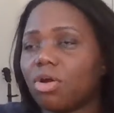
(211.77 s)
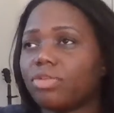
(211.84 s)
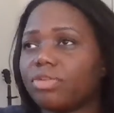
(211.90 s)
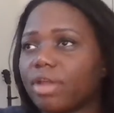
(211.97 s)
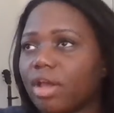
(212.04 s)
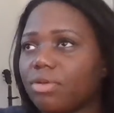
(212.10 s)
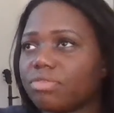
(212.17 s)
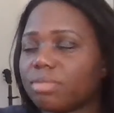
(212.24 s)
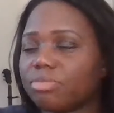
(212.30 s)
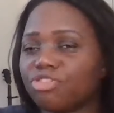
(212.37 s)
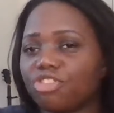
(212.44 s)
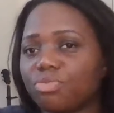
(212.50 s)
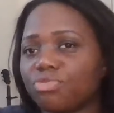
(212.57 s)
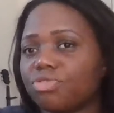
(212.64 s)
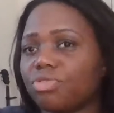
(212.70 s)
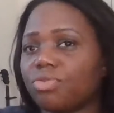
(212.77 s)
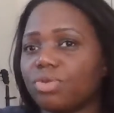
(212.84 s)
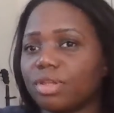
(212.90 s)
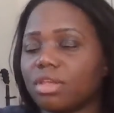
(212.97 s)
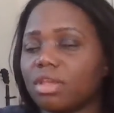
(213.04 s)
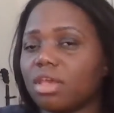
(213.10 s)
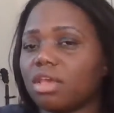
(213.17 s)
called her out on something she was
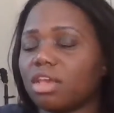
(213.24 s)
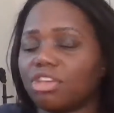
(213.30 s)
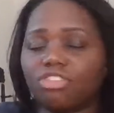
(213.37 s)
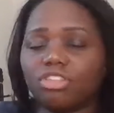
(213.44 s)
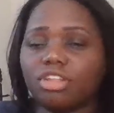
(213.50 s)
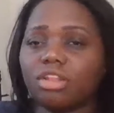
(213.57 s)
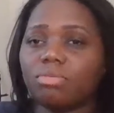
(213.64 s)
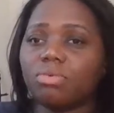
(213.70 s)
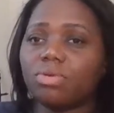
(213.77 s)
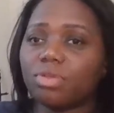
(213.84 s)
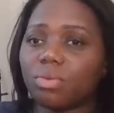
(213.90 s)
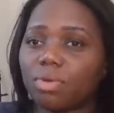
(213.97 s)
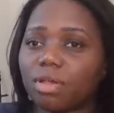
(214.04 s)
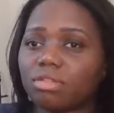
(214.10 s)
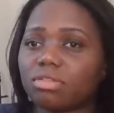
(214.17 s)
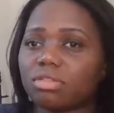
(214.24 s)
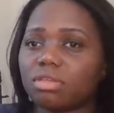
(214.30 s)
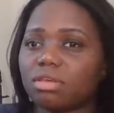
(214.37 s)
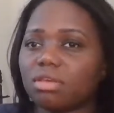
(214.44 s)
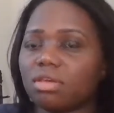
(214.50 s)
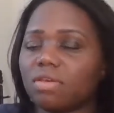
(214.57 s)
doing, and she did it more than once.